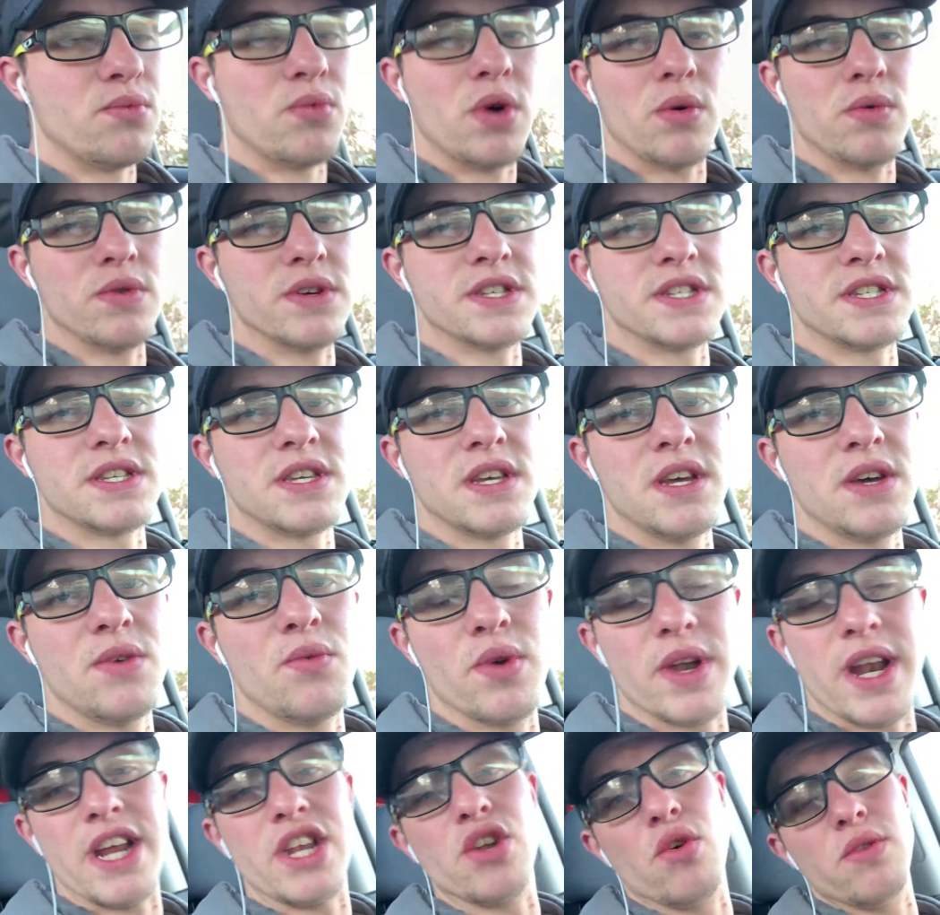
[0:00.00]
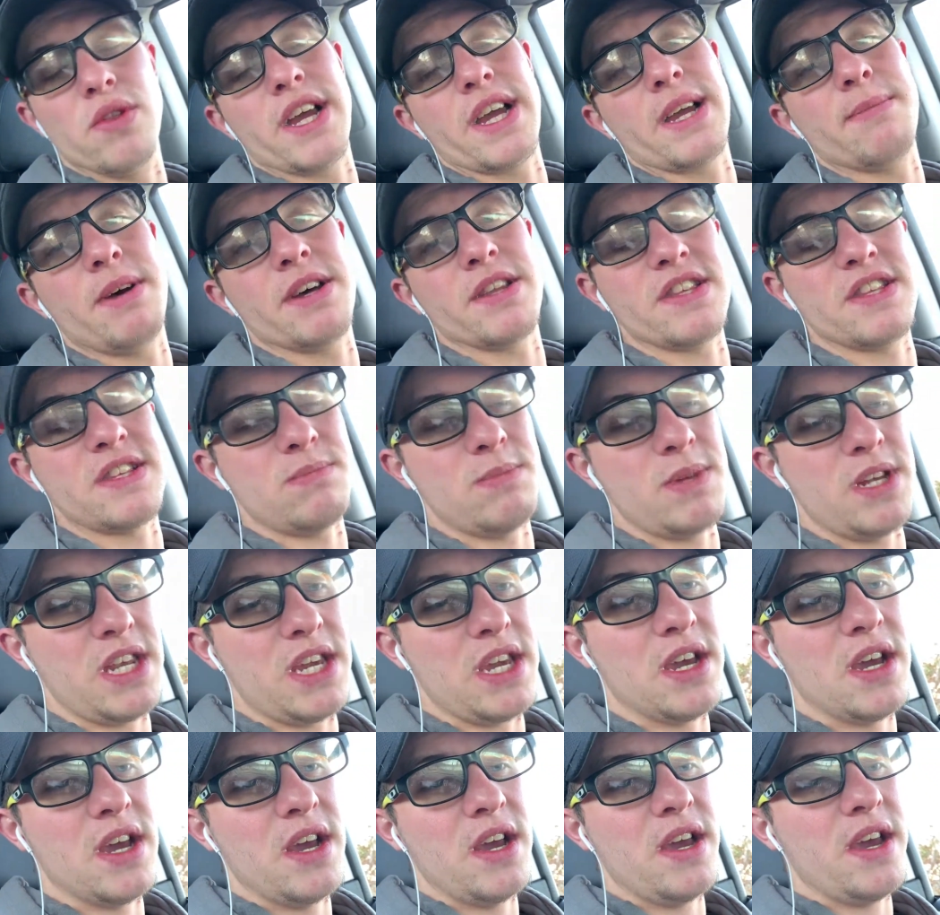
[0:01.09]
What I don't like about this Mini
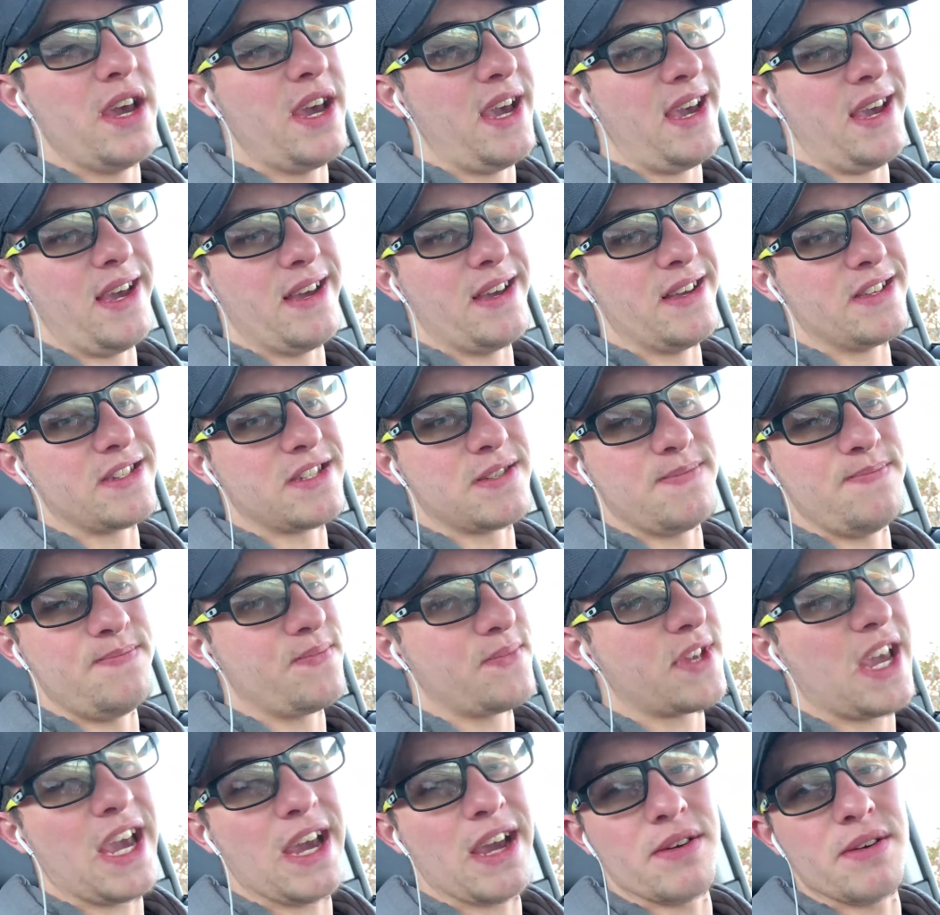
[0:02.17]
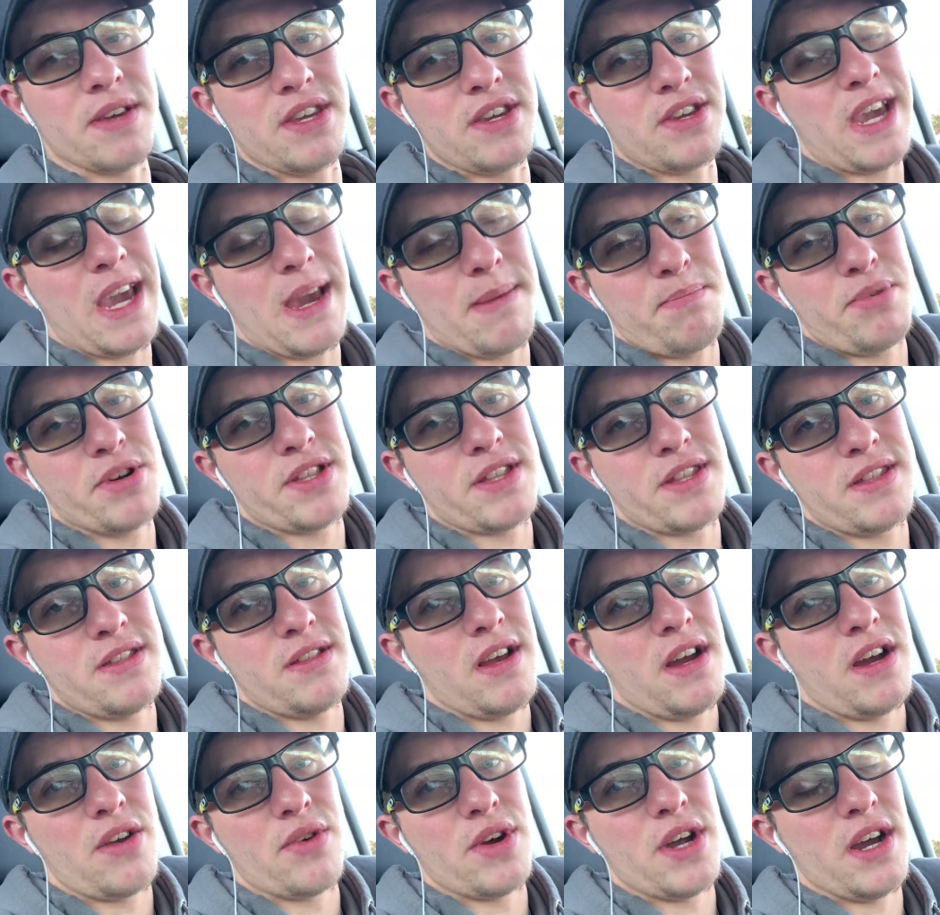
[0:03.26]
is you can't put
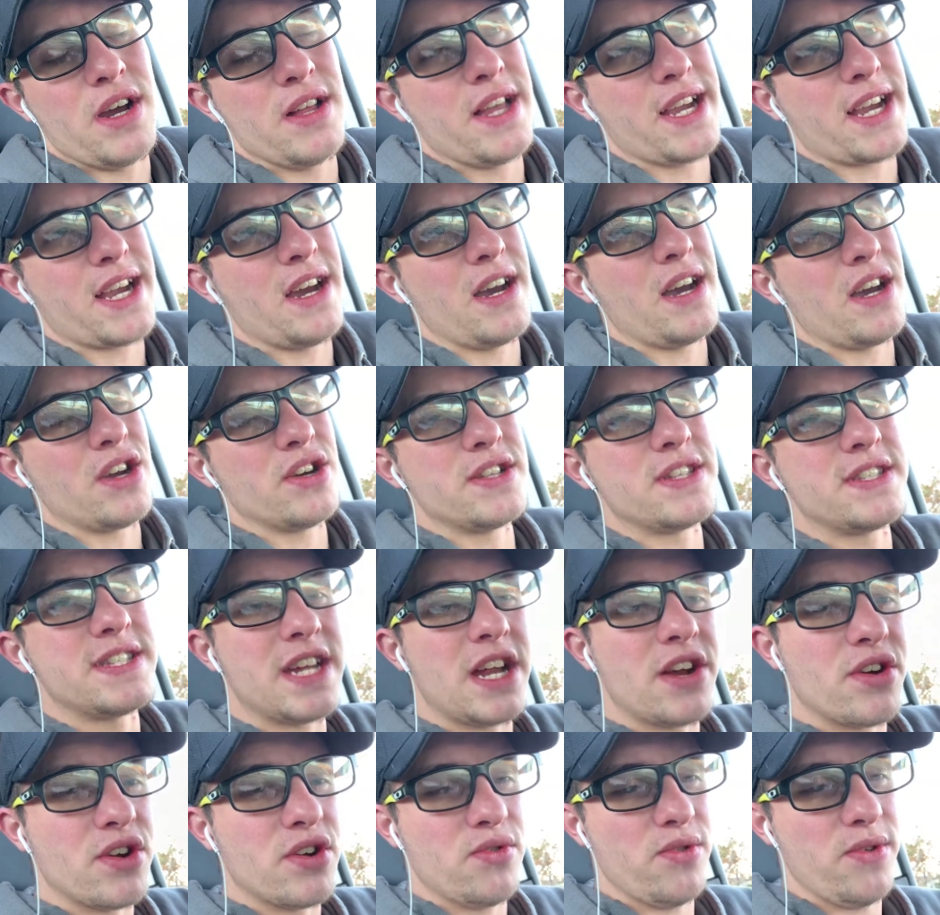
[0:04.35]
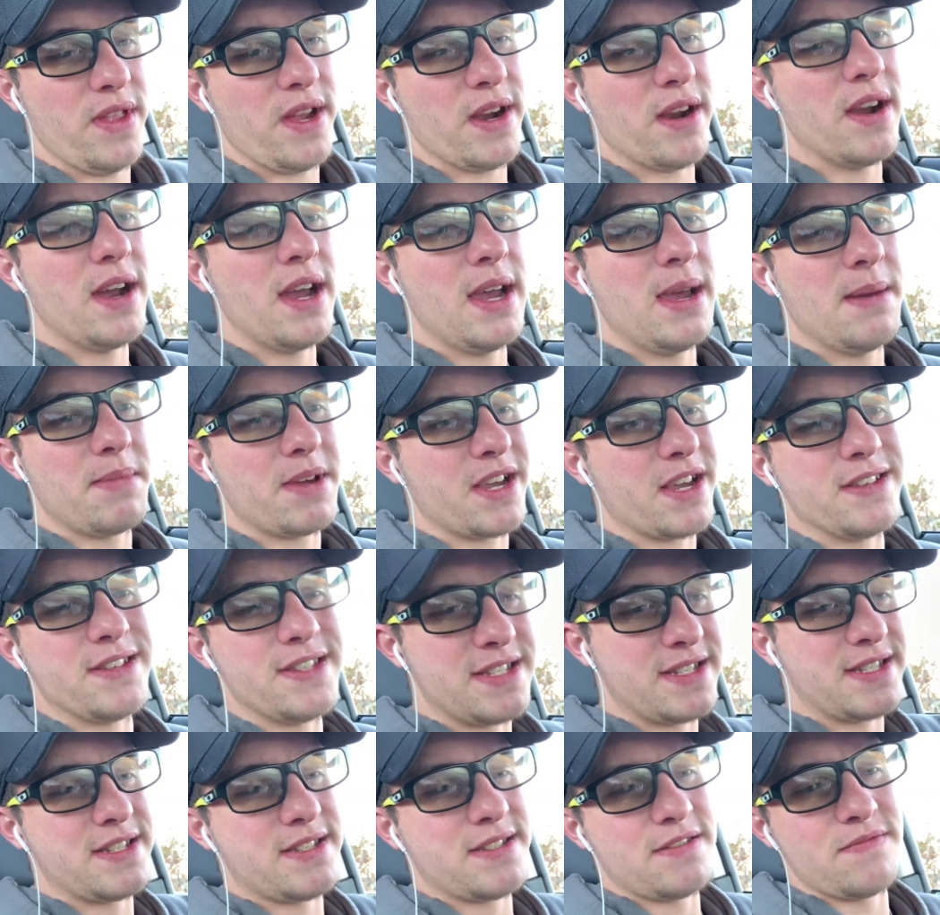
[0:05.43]
like a good stereo in there, because
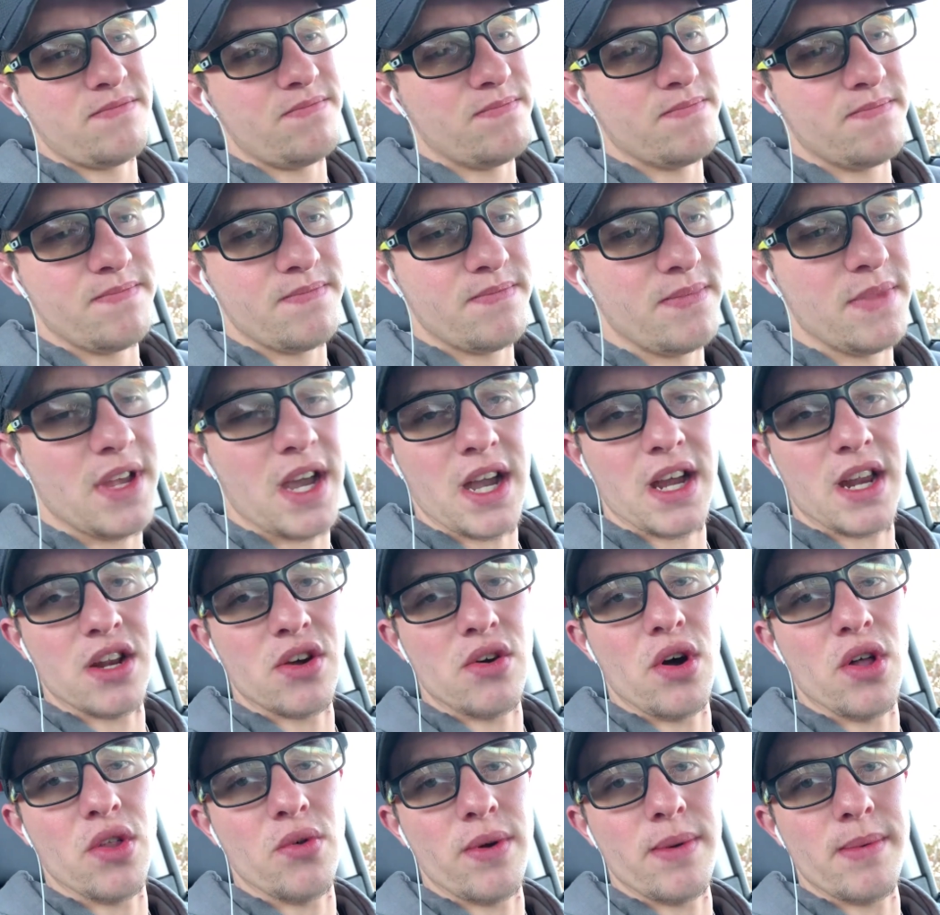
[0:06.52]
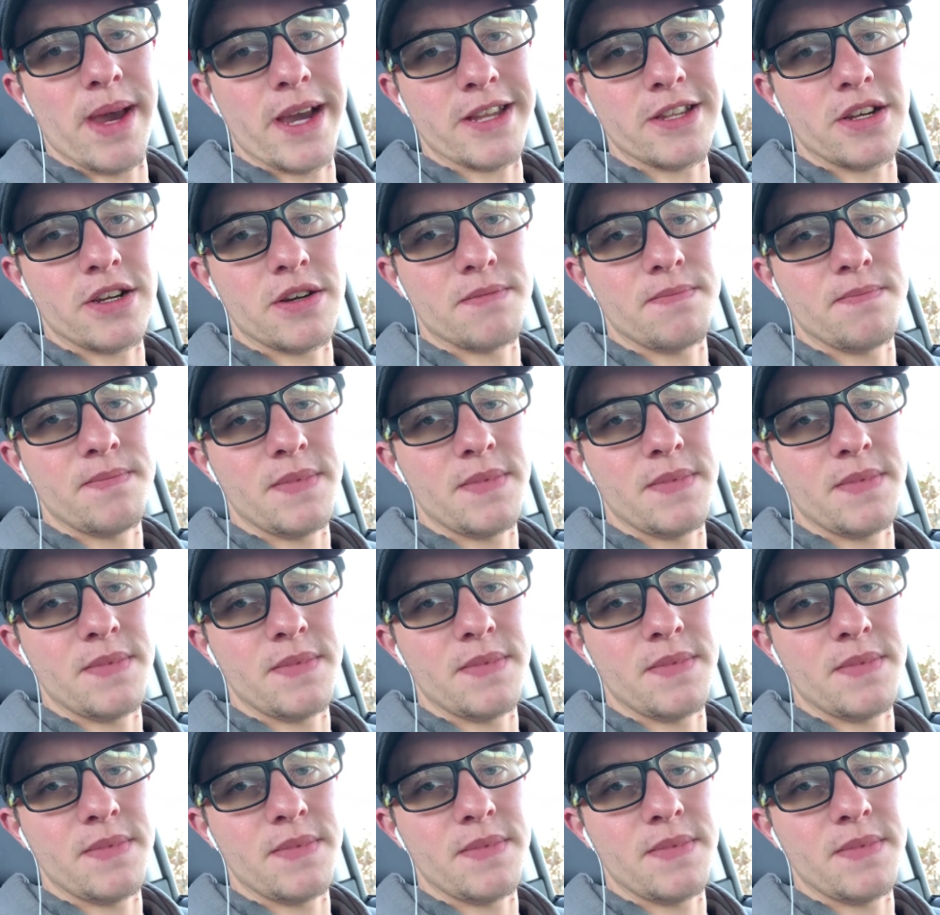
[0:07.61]
it's not gonna go all the way back there.